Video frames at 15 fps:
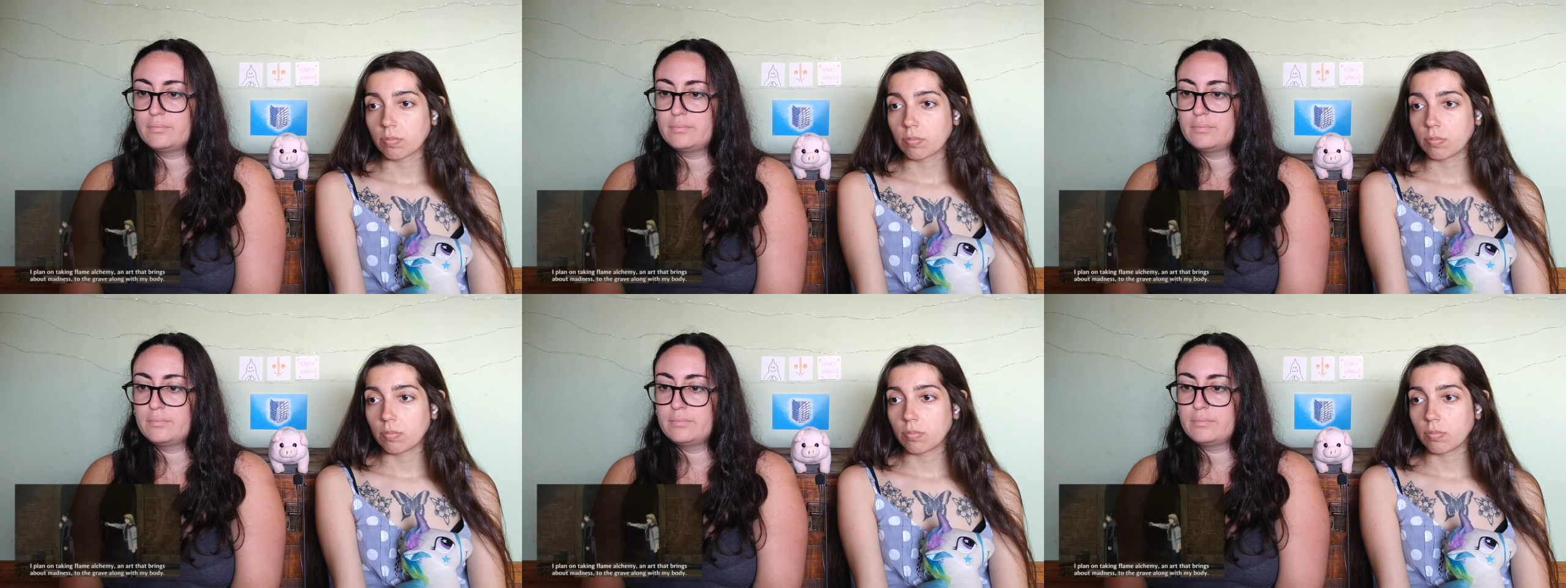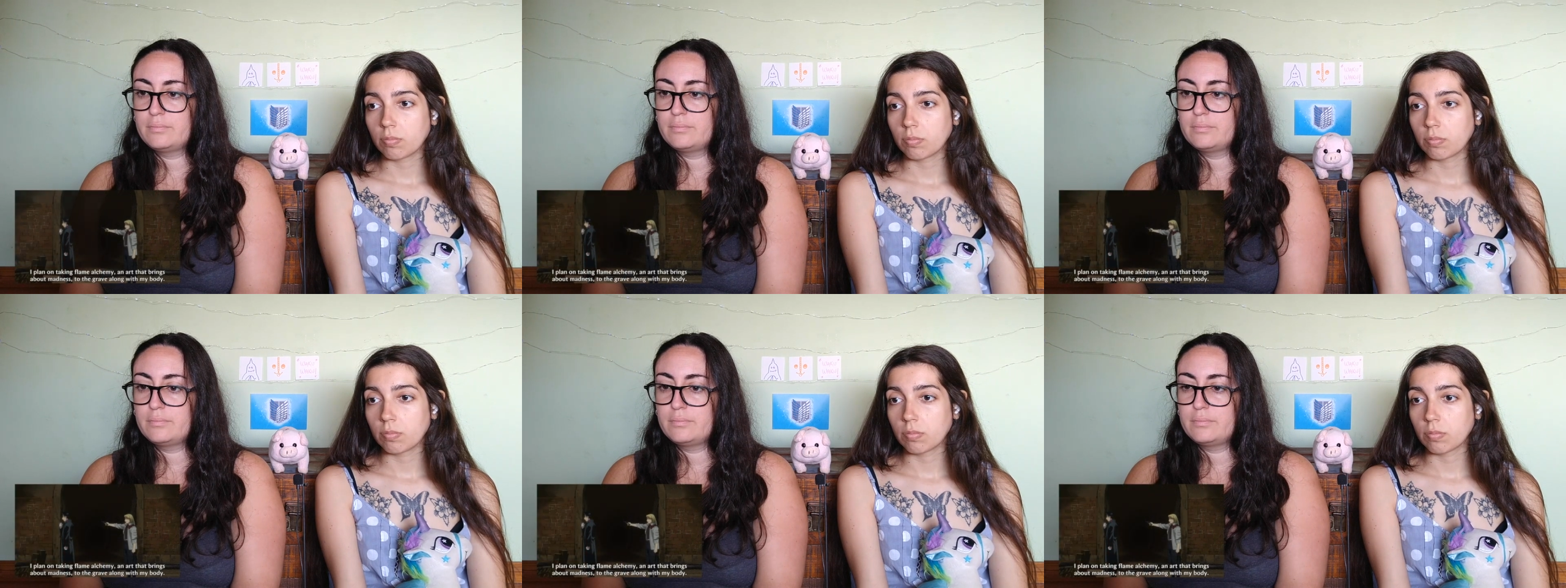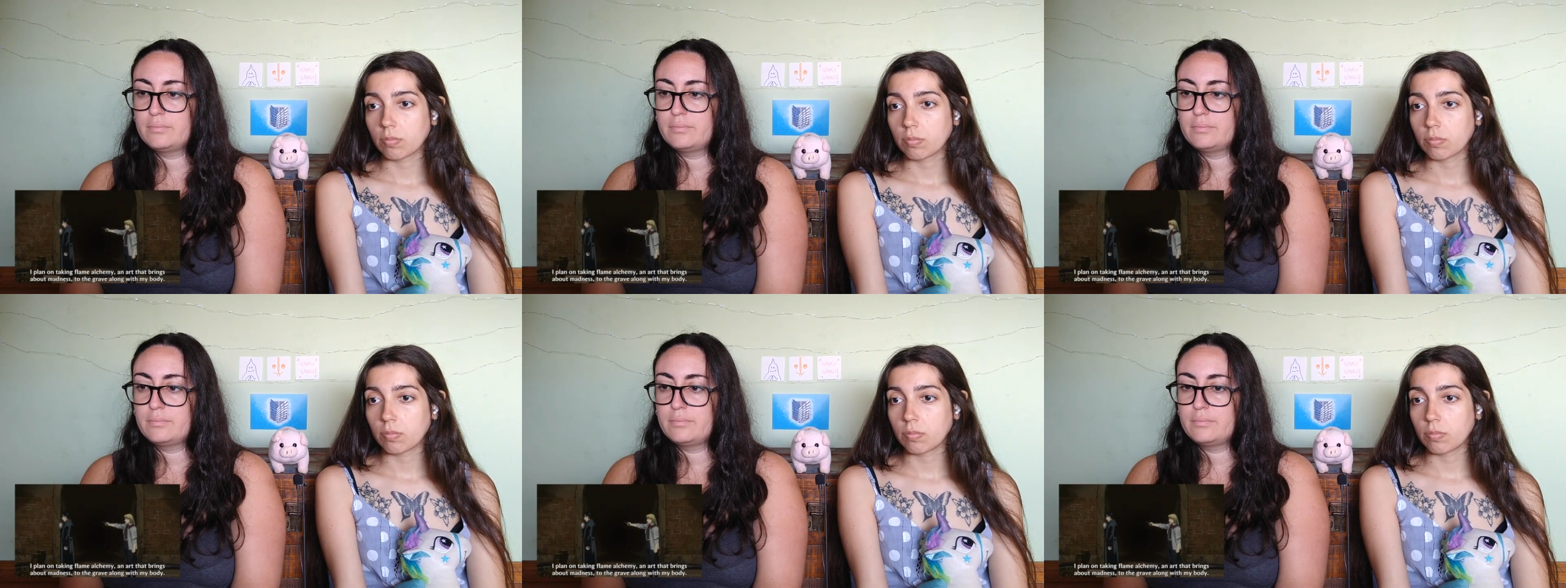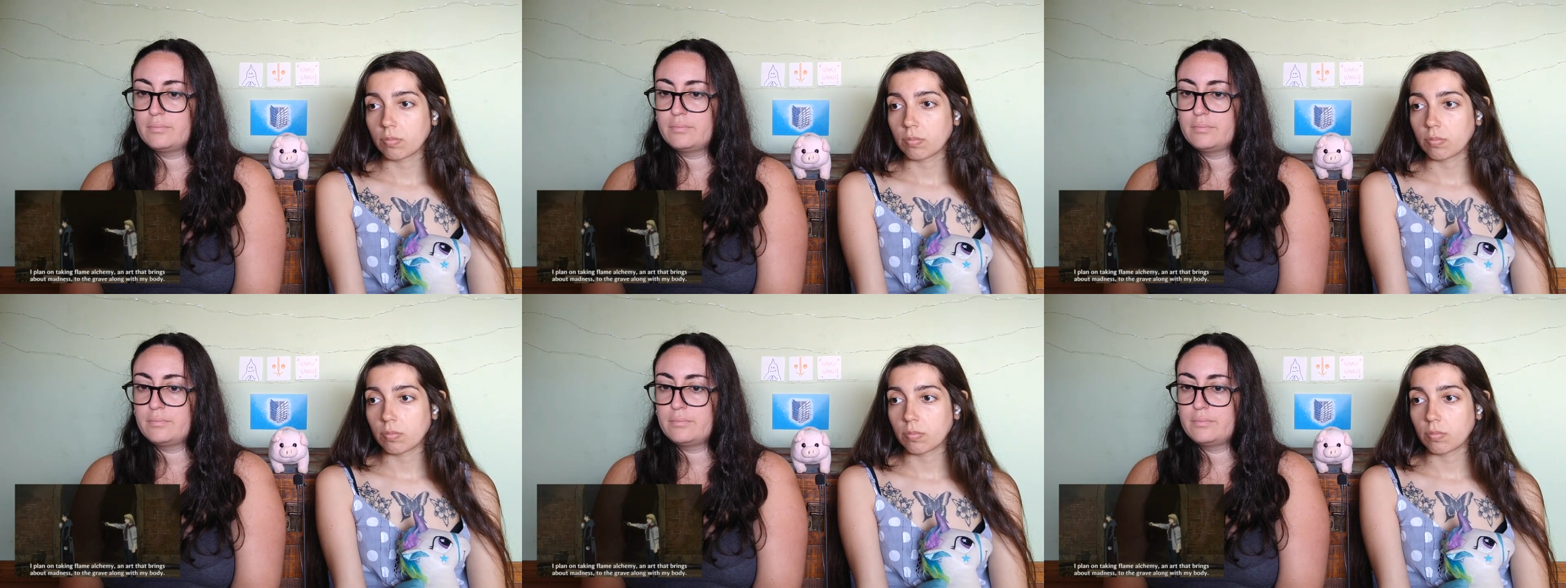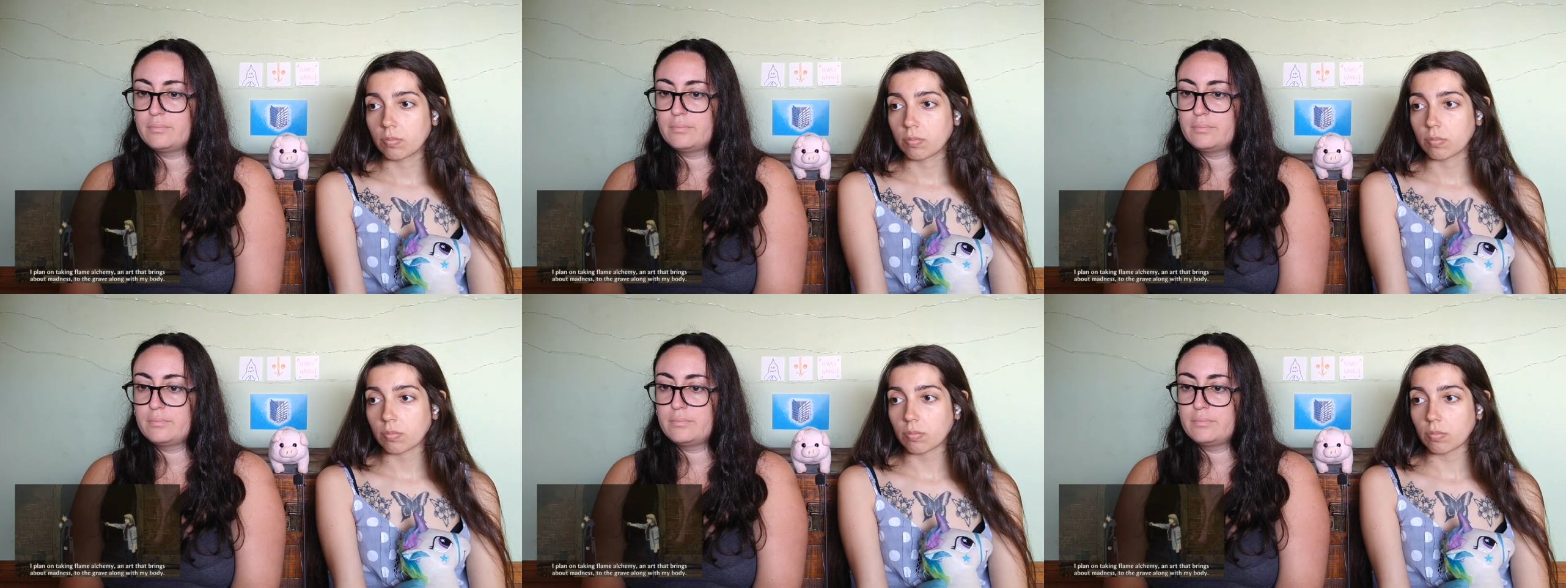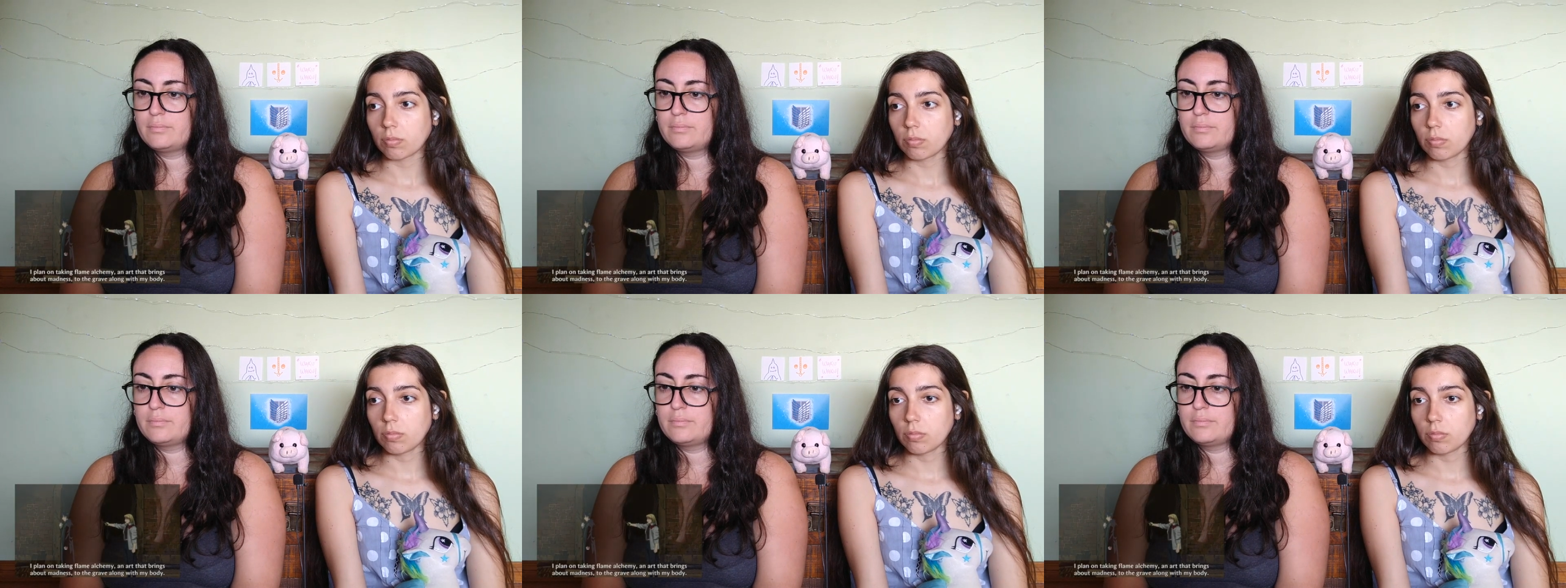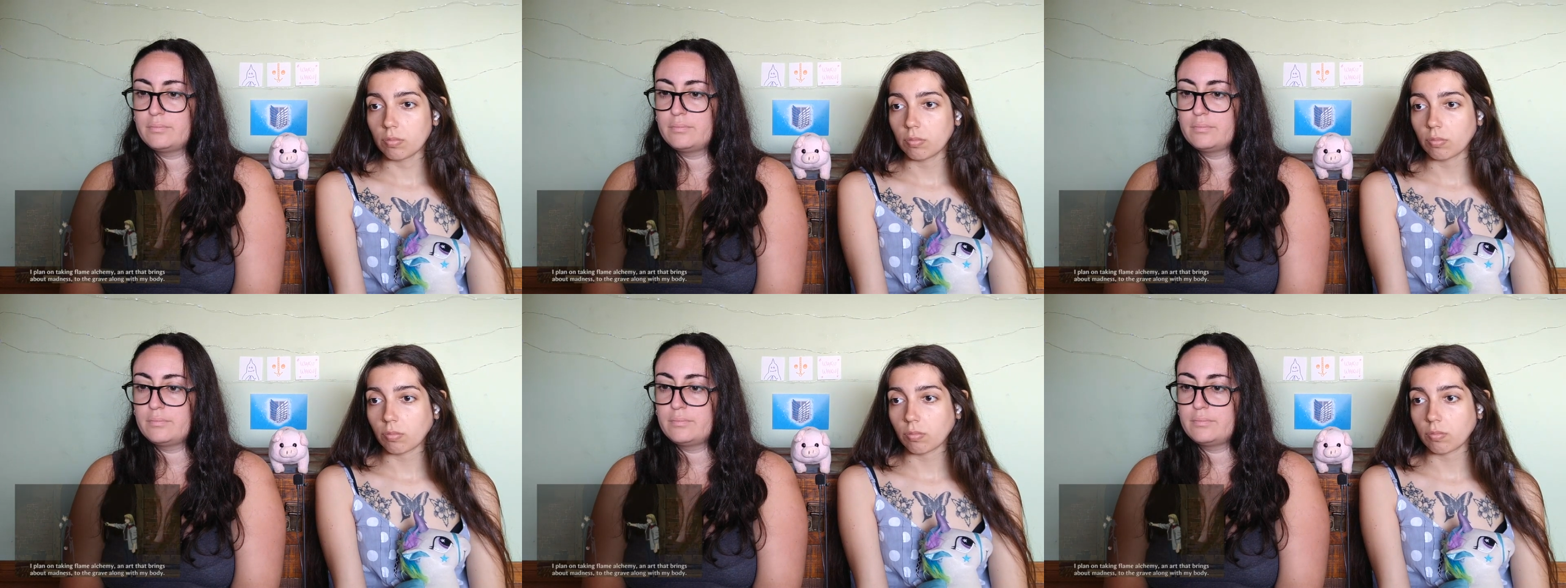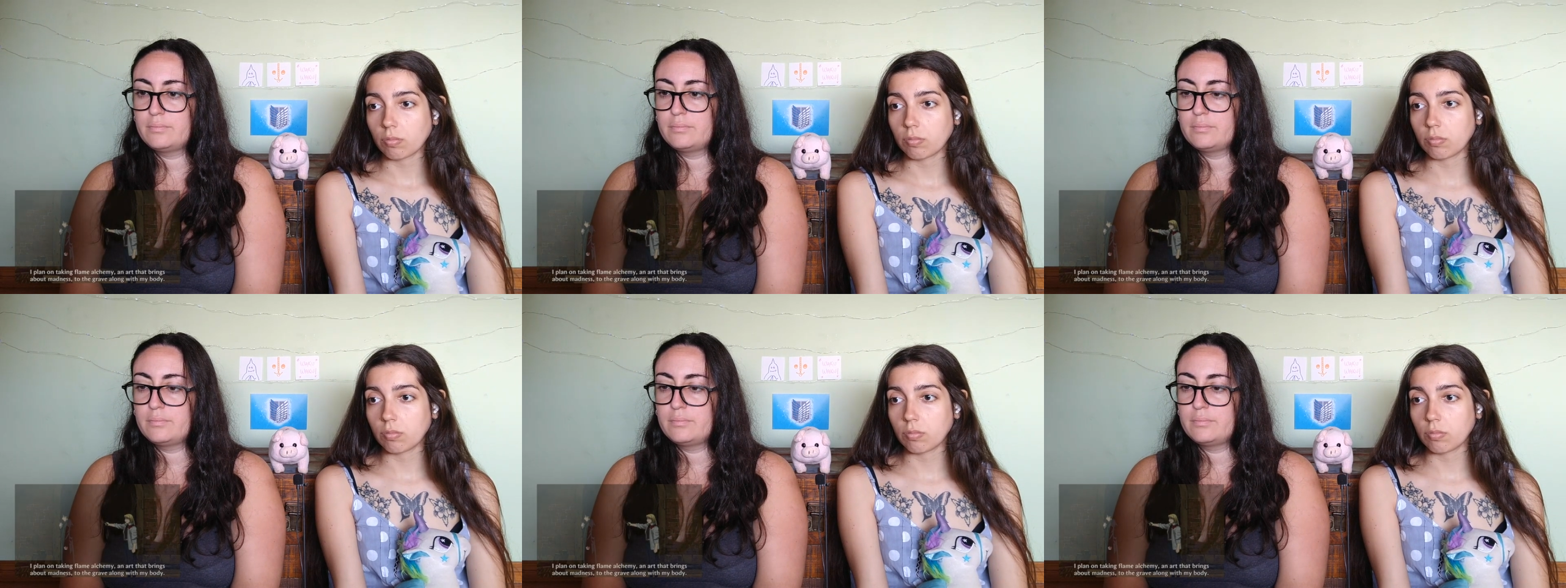Nobody speaks.